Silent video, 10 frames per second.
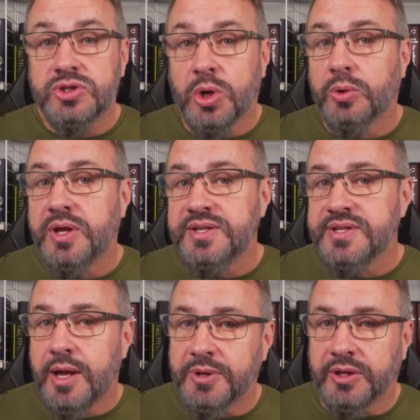Tolkien's
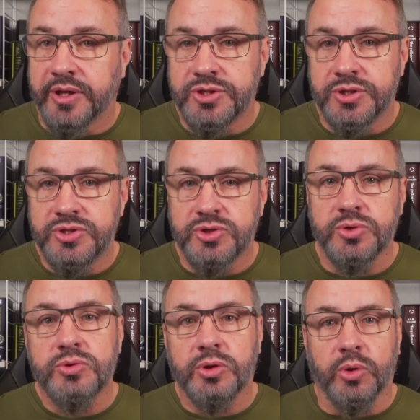nomenclature
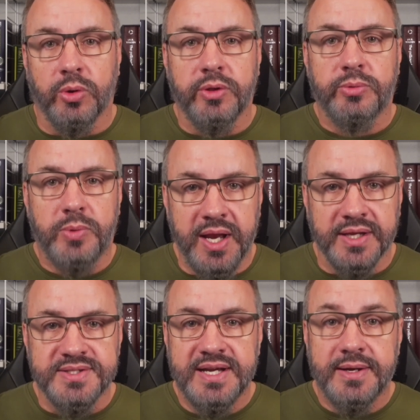to The Lord of the
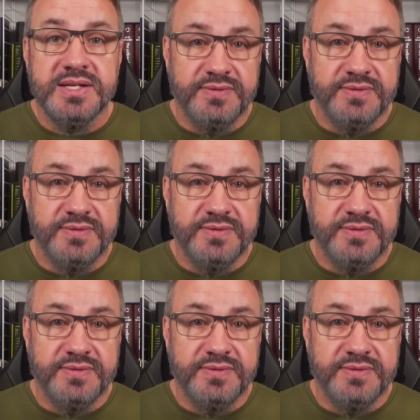Rings, as